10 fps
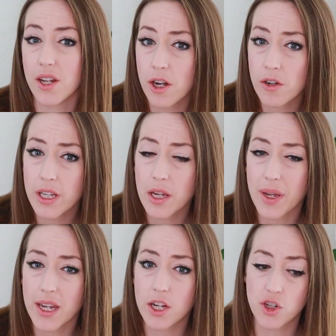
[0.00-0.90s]
Not only
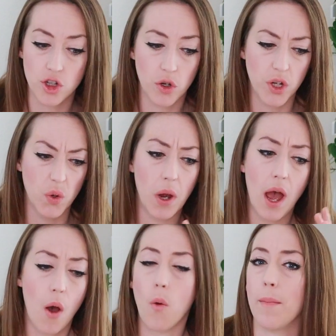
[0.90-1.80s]
am I going to show you
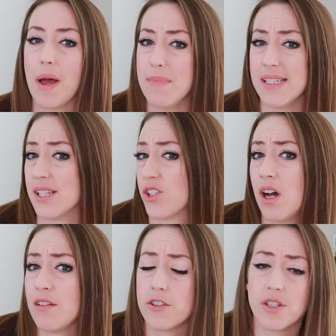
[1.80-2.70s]
what my business
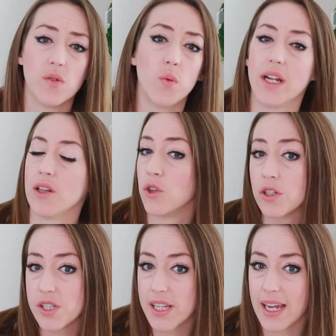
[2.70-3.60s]
offers and what it
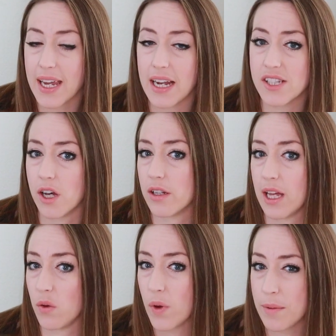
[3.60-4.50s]
looks like and its
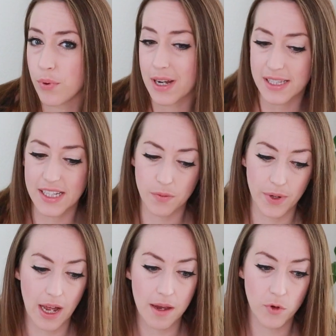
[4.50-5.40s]
online web presence,
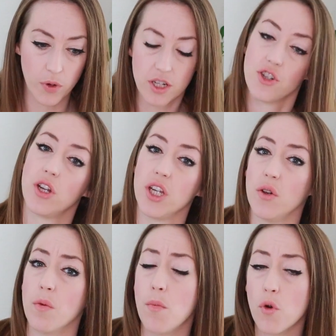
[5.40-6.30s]
but I'm going to show
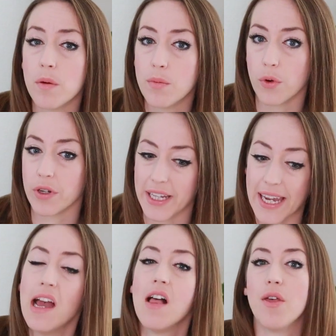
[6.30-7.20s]
you, more
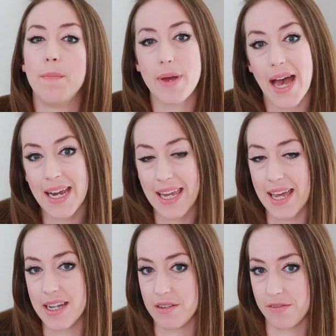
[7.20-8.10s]
importantly, the back
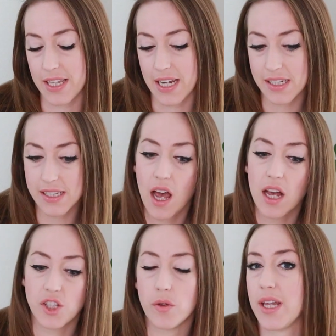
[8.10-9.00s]
end of things
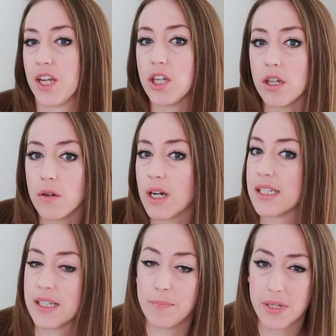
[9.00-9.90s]
so that you
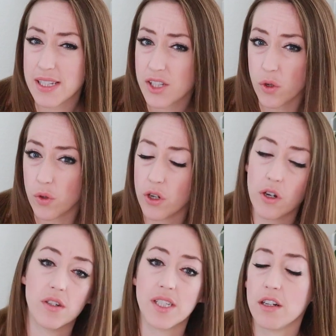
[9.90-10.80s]
as a business
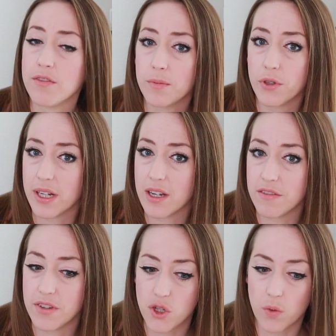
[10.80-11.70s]
owner or self-employed
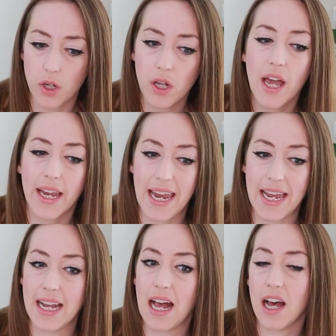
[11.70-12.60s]
individual
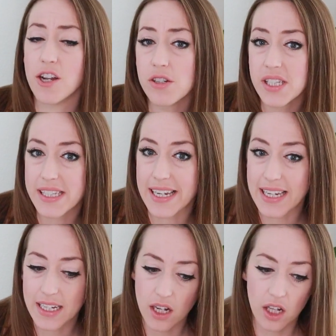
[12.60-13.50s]
can
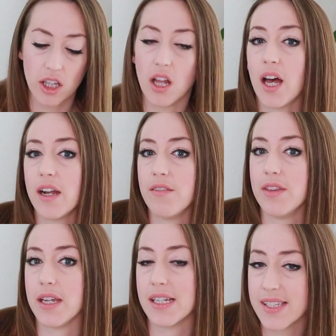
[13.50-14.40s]
understand a lot
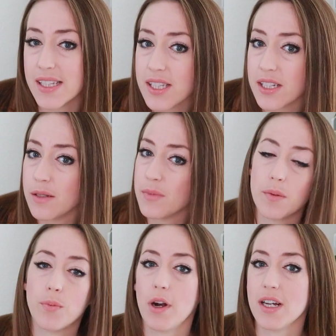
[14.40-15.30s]
of the
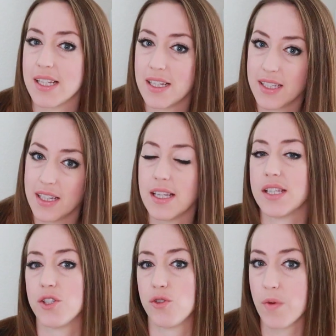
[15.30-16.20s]
systems, processes,
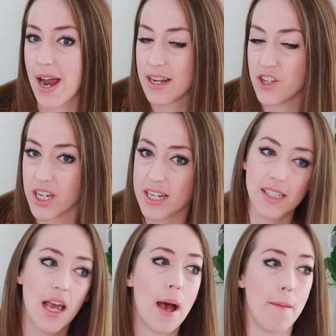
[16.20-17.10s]

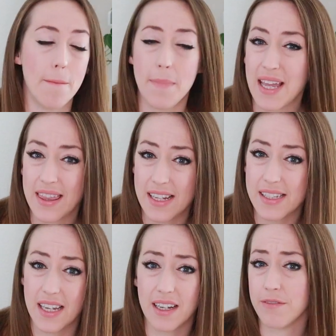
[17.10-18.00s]
strategies,
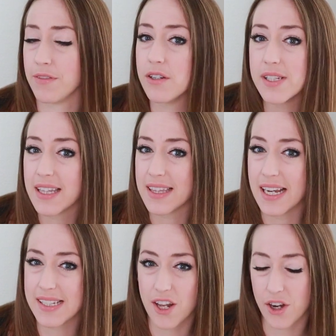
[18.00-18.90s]
methods, and confusing
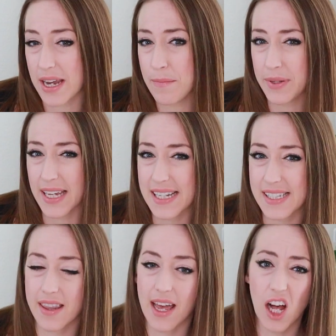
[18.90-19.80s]
things that are in
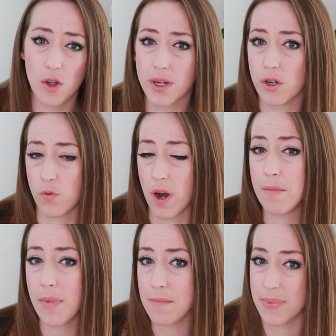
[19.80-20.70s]
place that help me to
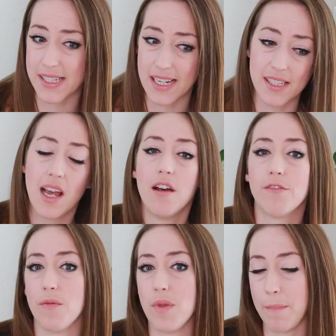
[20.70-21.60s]
run my business
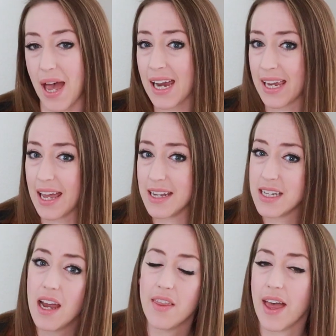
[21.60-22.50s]
from the back
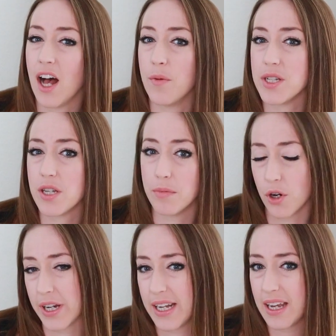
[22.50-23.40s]
end, that help me to
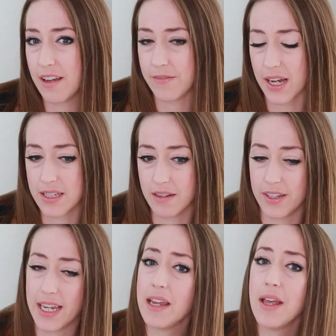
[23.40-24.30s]
market it
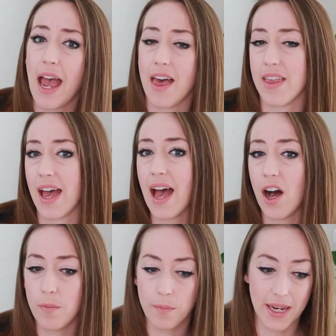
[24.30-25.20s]
effectively, and that
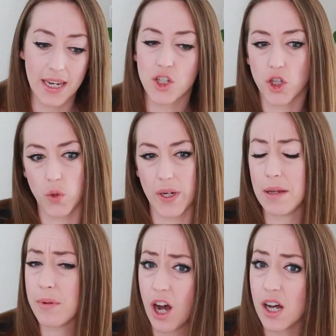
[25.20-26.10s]
help me to
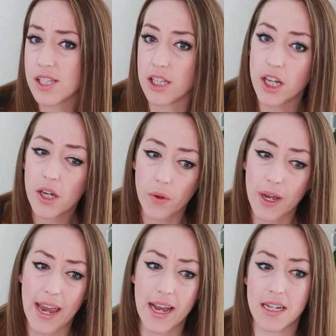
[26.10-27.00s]
keep costs
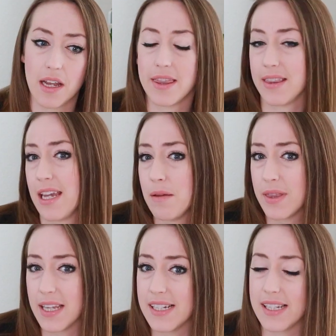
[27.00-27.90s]
low and
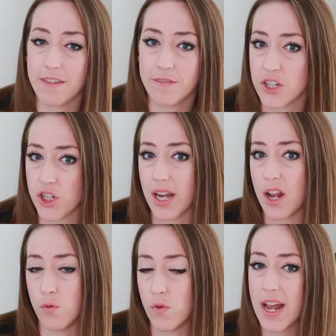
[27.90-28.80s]
keep things efficient
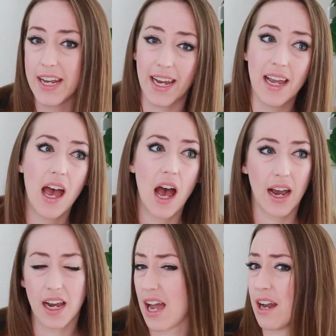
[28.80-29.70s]
and running
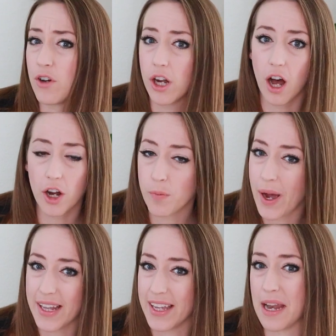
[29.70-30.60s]
kind of on
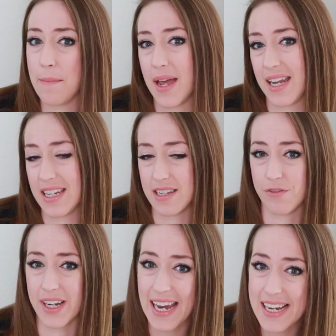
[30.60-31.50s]
autopilot in many
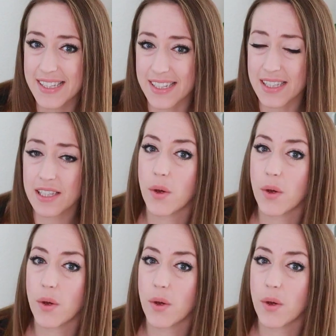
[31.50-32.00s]
different cases.